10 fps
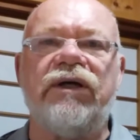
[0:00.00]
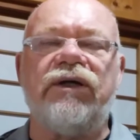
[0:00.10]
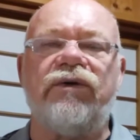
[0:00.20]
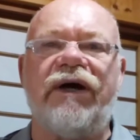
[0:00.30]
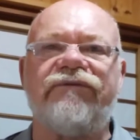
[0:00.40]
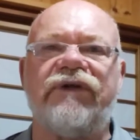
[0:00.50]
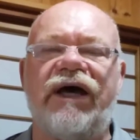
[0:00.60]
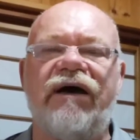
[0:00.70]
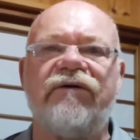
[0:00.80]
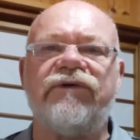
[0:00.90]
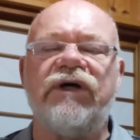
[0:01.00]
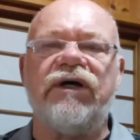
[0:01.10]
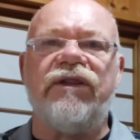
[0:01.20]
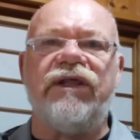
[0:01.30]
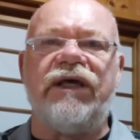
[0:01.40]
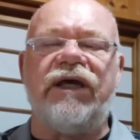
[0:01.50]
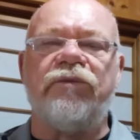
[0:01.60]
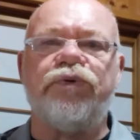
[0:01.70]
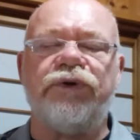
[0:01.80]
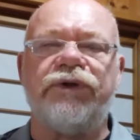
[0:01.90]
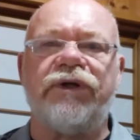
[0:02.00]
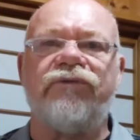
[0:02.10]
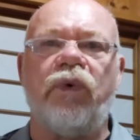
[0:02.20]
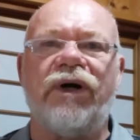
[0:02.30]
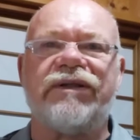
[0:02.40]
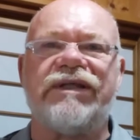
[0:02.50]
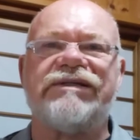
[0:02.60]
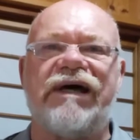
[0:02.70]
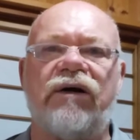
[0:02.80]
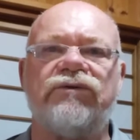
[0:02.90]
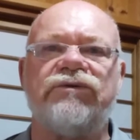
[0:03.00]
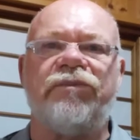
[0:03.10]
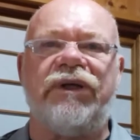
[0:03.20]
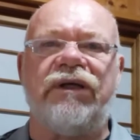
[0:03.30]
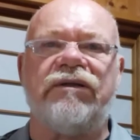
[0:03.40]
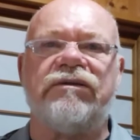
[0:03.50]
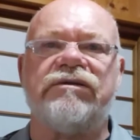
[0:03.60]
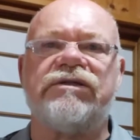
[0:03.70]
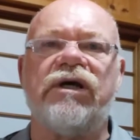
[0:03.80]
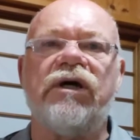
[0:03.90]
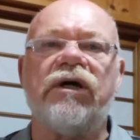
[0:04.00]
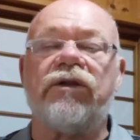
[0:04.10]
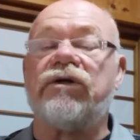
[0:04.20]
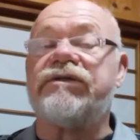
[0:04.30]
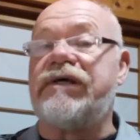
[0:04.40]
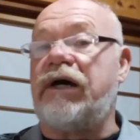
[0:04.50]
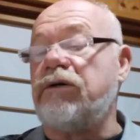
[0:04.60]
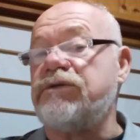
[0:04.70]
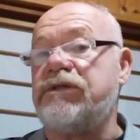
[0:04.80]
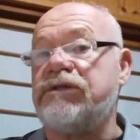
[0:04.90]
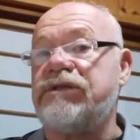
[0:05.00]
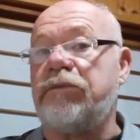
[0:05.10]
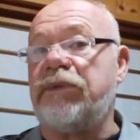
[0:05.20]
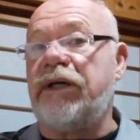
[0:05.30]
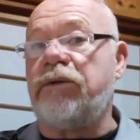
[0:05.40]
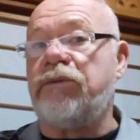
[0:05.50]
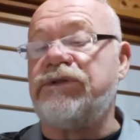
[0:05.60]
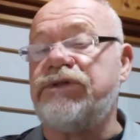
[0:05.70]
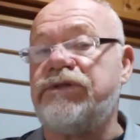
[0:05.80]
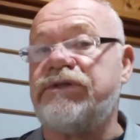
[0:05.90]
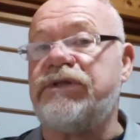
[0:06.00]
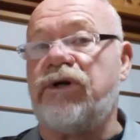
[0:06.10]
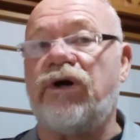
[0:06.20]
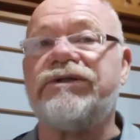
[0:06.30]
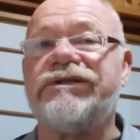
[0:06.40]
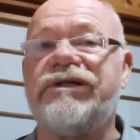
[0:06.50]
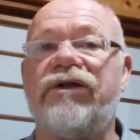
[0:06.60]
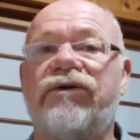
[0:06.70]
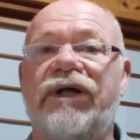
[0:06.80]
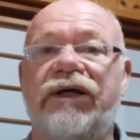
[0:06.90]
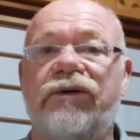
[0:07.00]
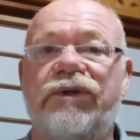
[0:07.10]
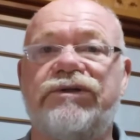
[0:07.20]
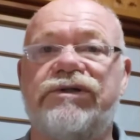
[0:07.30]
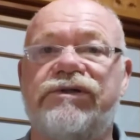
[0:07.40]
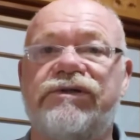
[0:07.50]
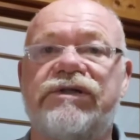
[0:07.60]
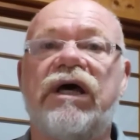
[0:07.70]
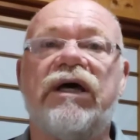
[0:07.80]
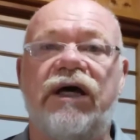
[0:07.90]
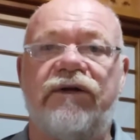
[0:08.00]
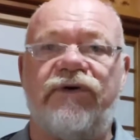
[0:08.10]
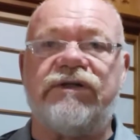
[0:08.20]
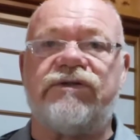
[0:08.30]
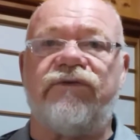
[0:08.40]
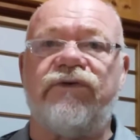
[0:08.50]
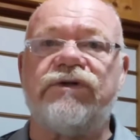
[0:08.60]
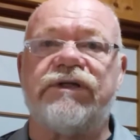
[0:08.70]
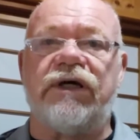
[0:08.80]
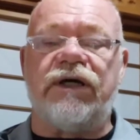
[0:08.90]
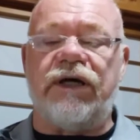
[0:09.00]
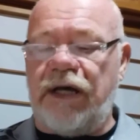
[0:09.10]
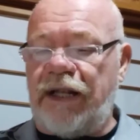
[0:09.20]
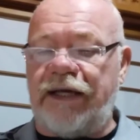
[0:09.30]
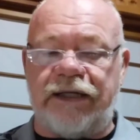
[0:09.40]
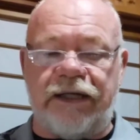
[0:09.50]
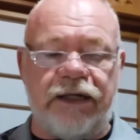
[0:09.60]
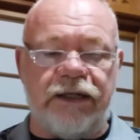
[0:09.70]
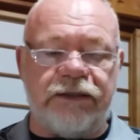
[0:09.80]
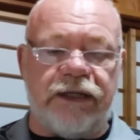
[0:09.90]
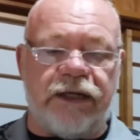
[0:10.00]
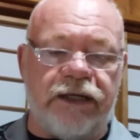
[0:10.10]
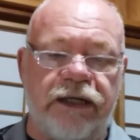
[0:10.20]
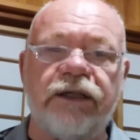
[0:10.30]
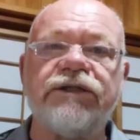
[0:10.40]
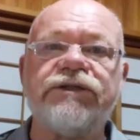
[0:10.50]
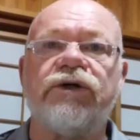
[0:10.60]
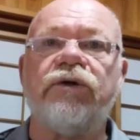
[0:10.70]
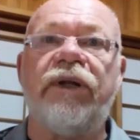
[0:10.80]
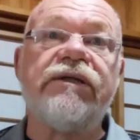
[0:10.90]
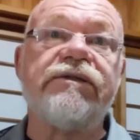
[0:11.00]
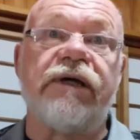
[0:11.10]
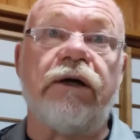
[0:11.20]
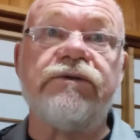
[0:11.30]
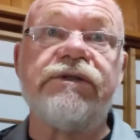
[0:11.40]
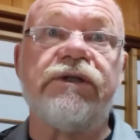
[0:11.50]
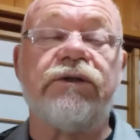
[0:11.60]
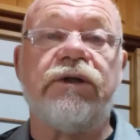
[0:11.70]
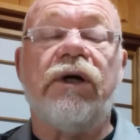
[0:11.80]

you have to have the input of what the sound means. There are sounds in some languages that aren't in other languages, and vice versa. Like in English, there are many sounds that are